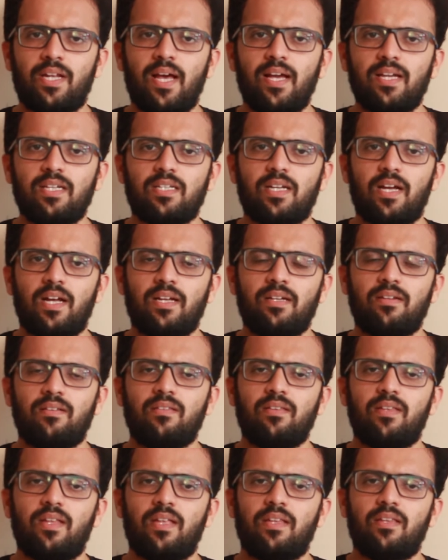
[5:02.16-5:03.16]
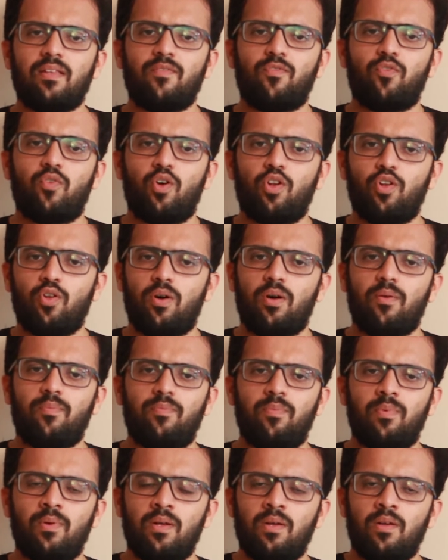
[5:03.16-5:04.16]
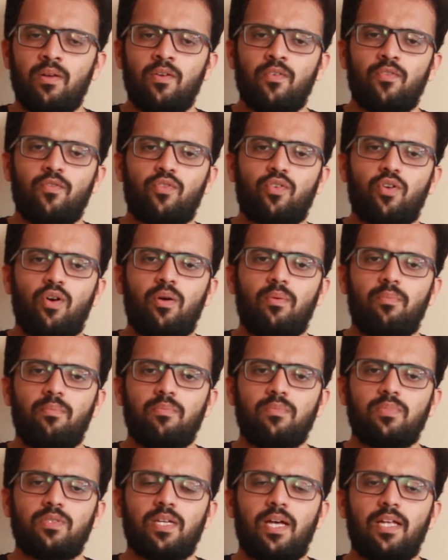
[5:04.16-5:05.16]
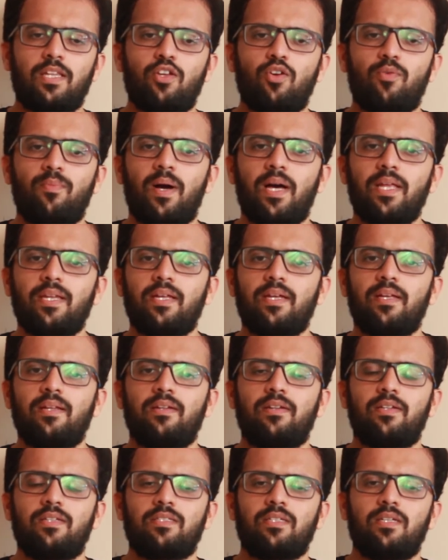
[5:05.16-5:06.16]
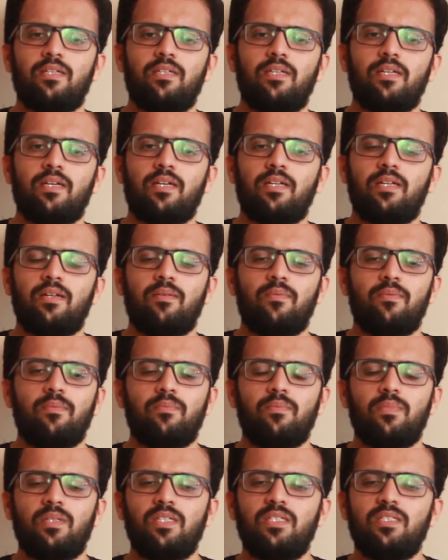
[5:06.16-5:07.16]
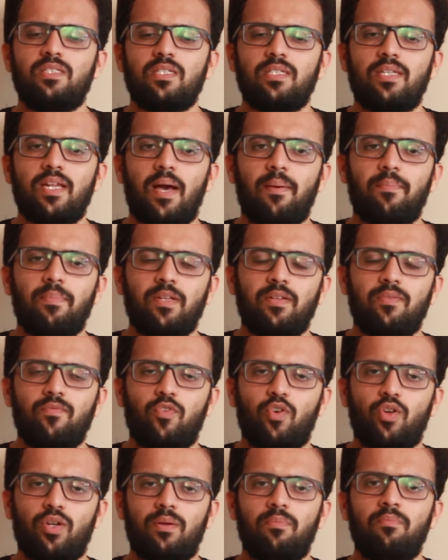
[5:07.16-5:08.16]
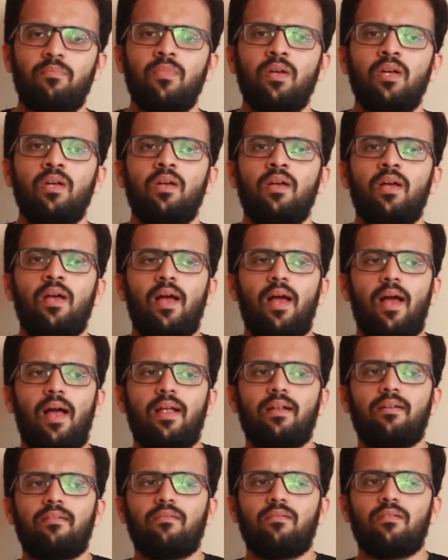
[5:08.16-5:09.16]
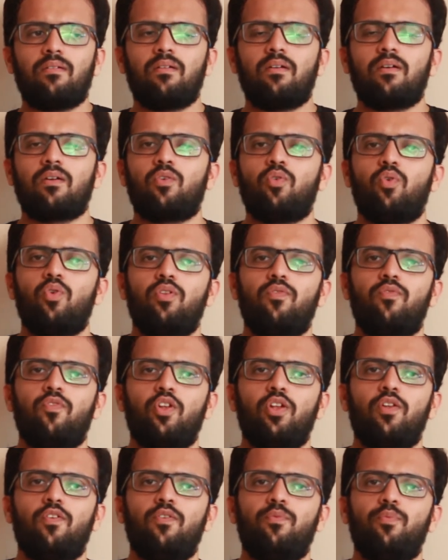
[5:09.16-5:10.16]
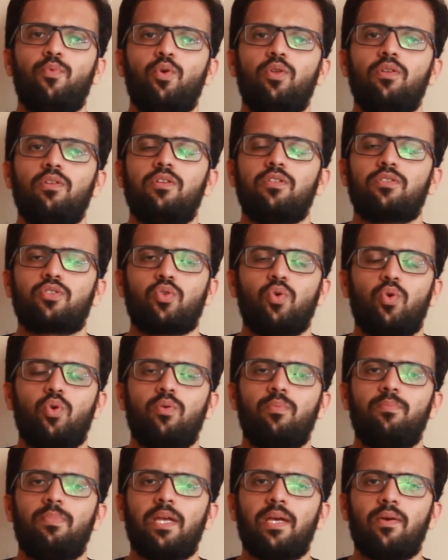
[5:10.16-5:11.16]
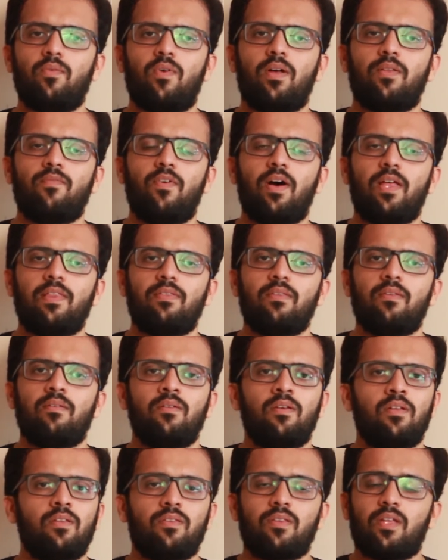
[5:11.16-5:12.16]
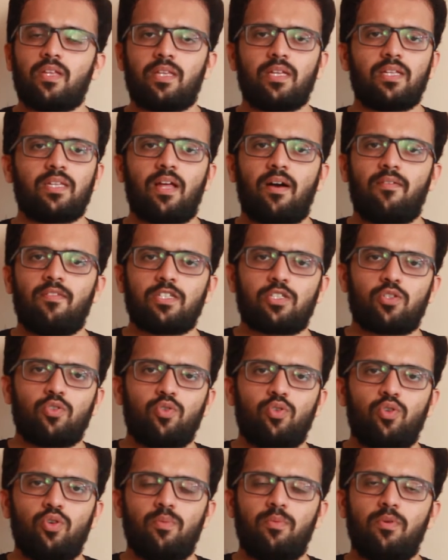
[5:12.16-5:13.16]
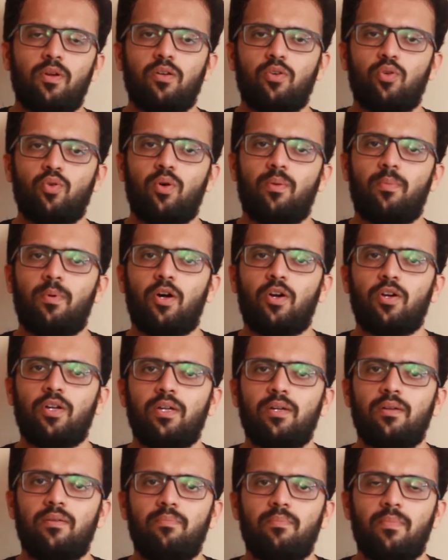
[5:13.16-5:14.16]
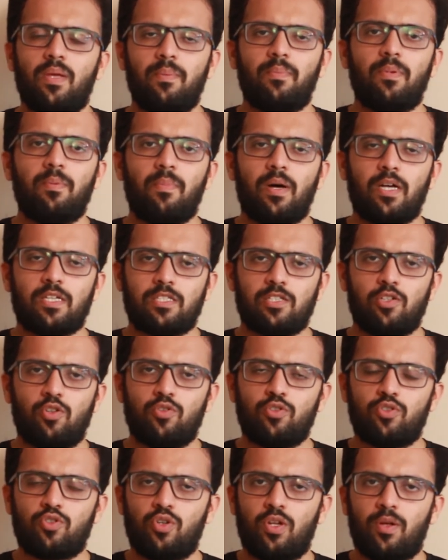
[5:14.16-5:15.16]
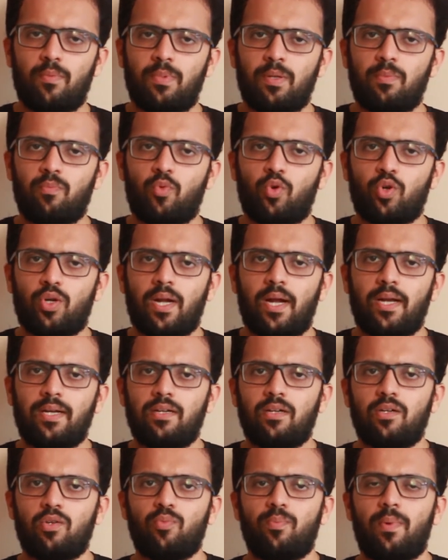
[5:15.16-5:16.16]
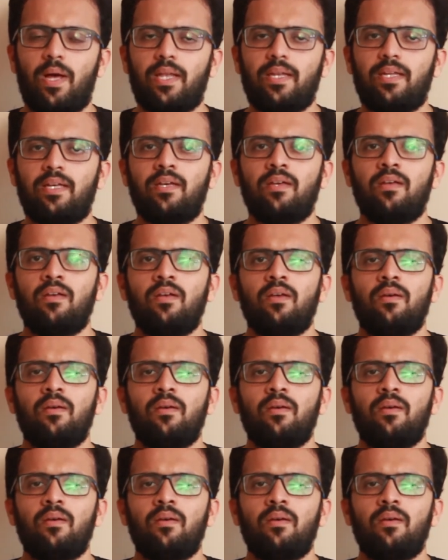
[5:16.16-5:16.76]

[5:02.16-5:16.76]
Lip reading: Dijk and then a follow-up from Sadio Mane resulting in an easy tap-in for him and a goal for Liverpool, the score being 1-1. Nothing Navas could do about it. Maybe Marcelo should have been more tighter to Mane.